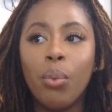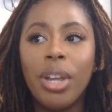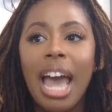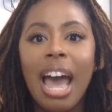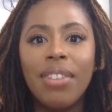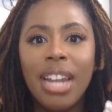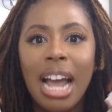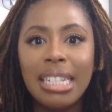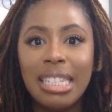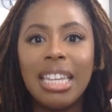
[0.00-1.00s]
we have an
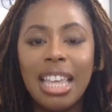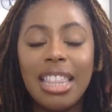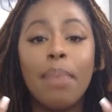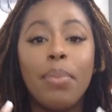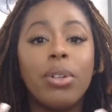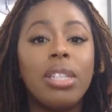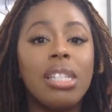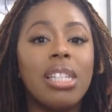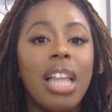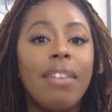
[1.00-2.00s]
idea that that
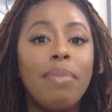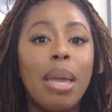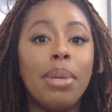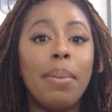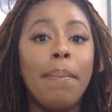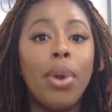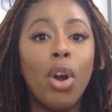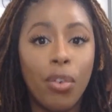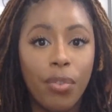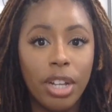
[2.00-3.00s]
person's life may be
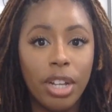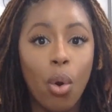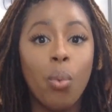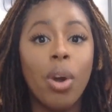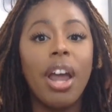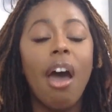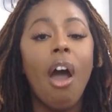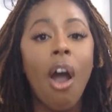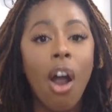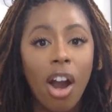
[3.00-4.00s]
perfect, or what
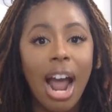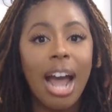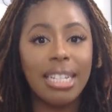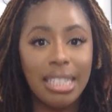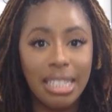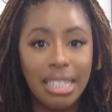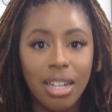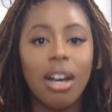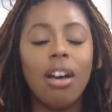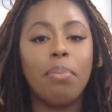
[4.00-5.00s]
our idea
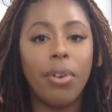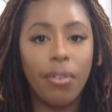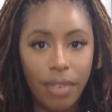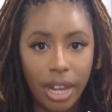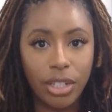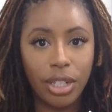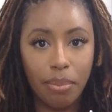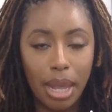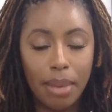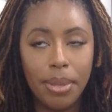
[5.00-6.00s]
of
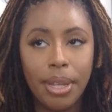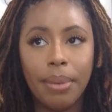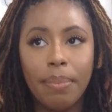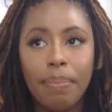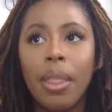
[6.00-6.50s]
perfection may be.